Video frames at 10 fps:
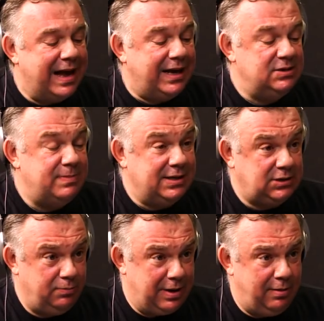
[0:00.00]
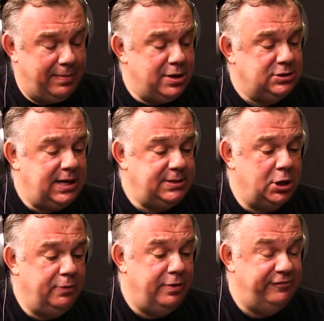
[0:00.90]
back at his best, I'll, I'll bet you steak
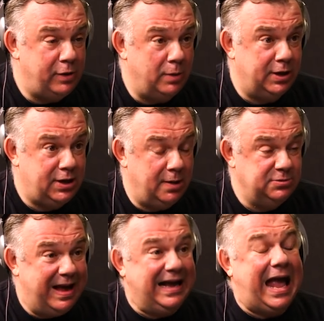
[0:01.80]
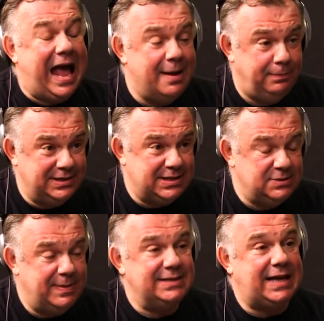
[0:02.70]
dinner, if Pogba comes back and plays at
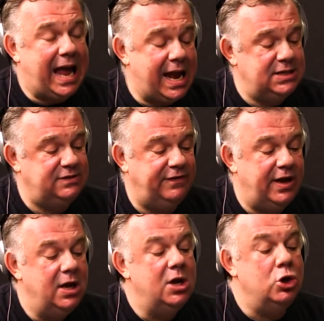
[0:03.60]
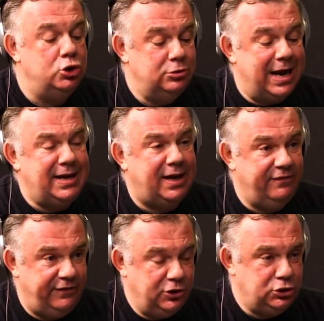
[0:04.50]
his best and is fit, United
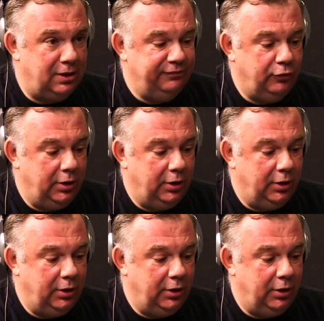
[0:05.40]
can finish top